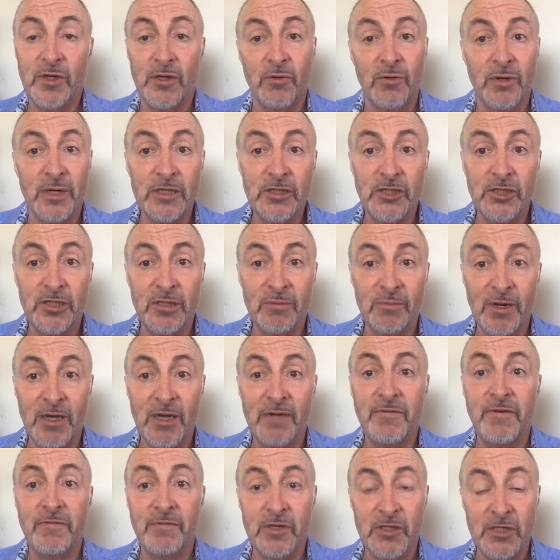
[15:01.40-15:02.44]
in your relationship life
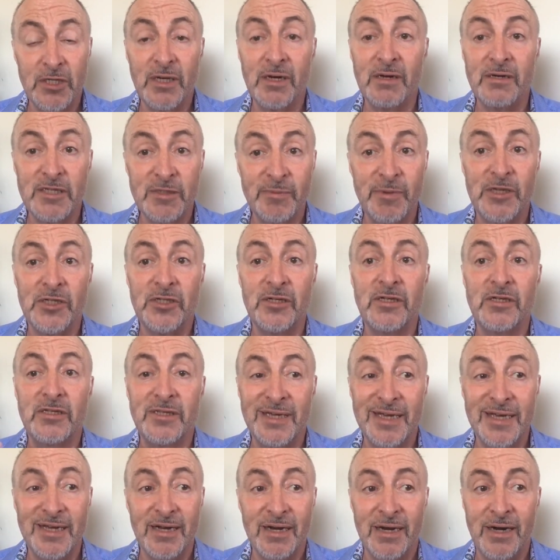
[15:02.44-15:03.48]
if you're single, especially to
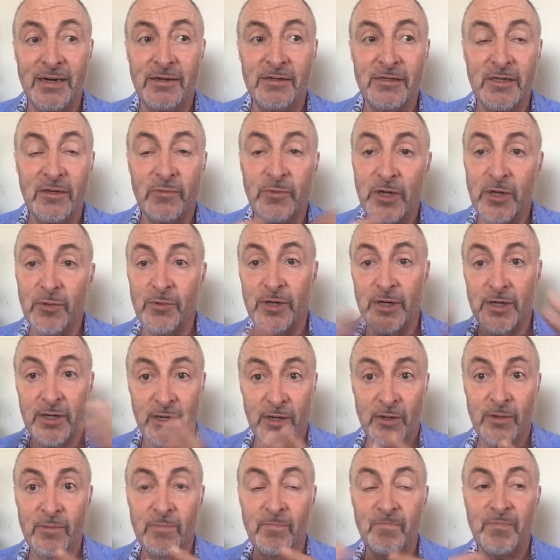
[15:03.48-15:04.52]
get clarity on where you want to
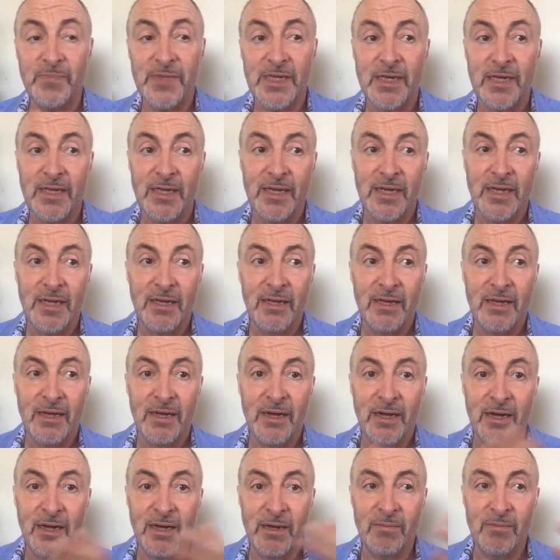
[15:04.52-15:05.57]
go.
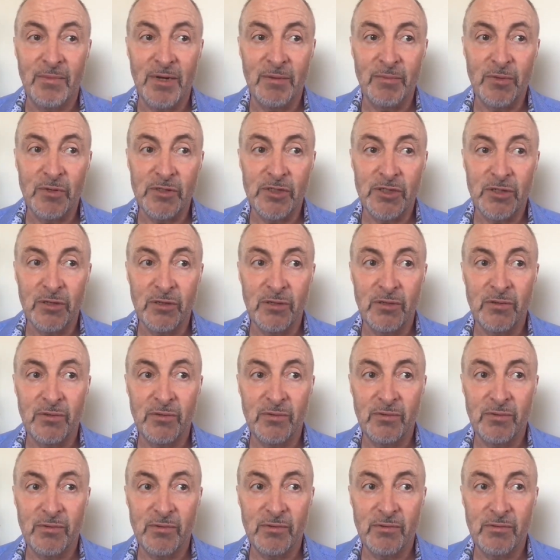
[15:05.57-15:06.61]
Um, I'm
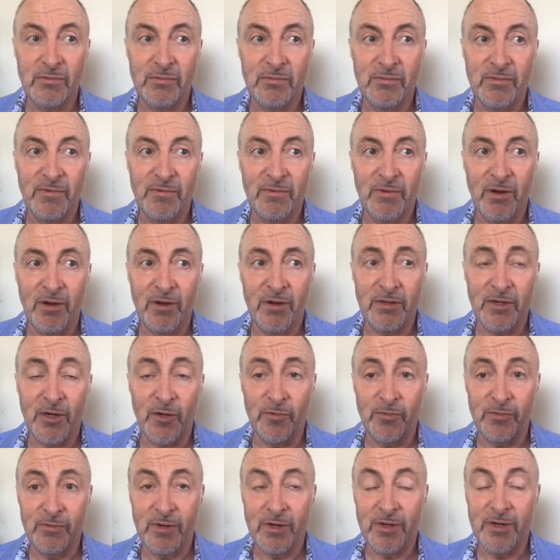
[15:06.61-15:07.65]
also on a
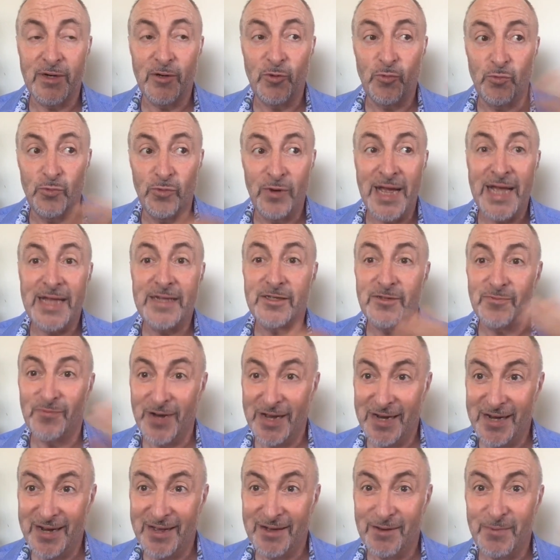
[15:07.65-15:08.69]
on a rant
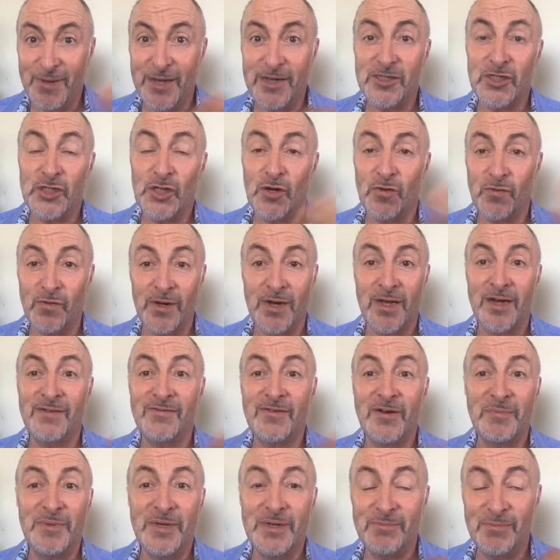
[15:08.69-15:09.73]
right now about self-love.
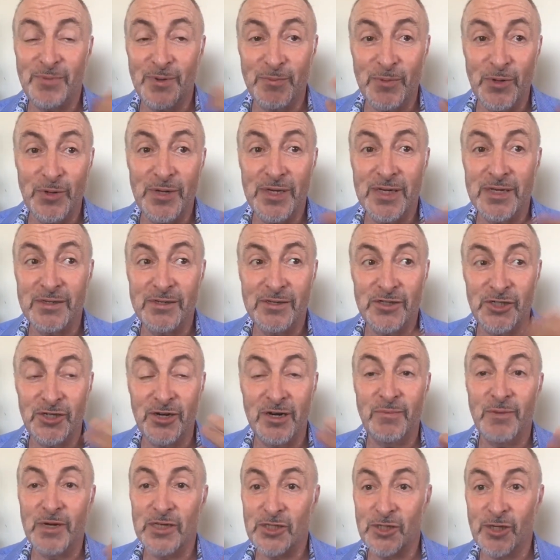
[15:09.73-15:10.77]
I've been promoting and
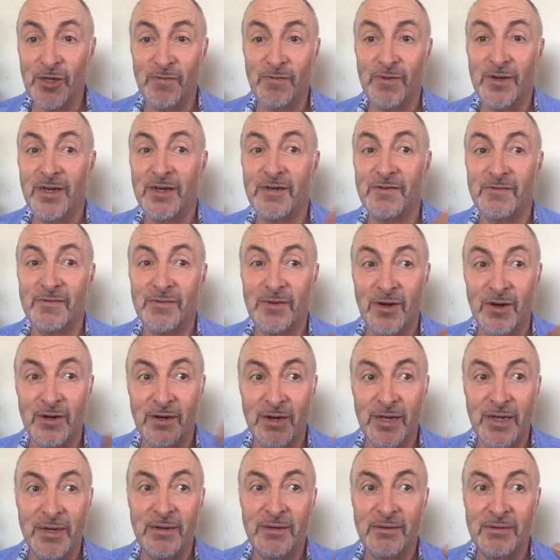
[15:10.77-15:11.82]
sharing my self-love
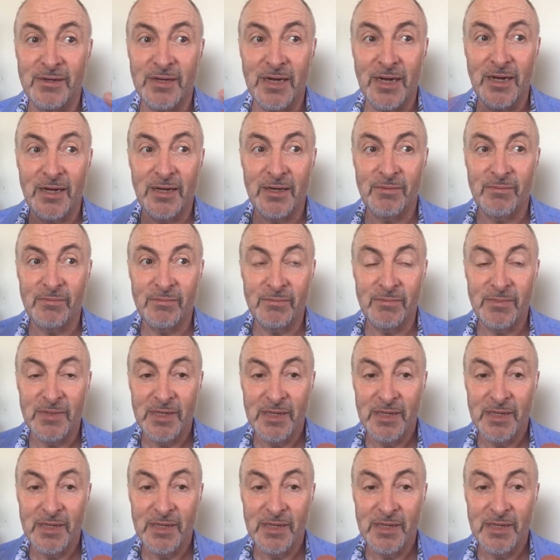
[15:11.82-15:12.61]
online um,